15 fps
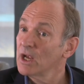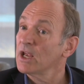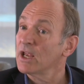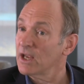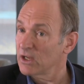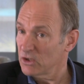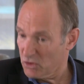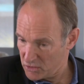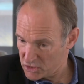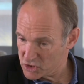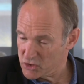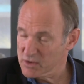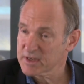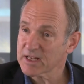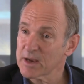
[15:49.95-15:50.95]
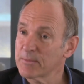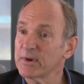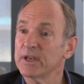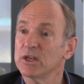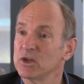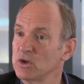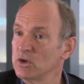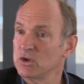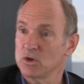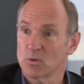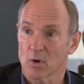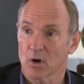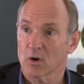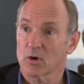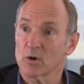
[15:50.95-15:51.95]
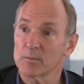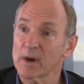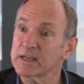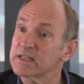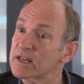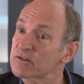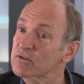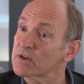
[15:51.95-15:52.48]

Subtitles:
If your insurance company, you want to look at my test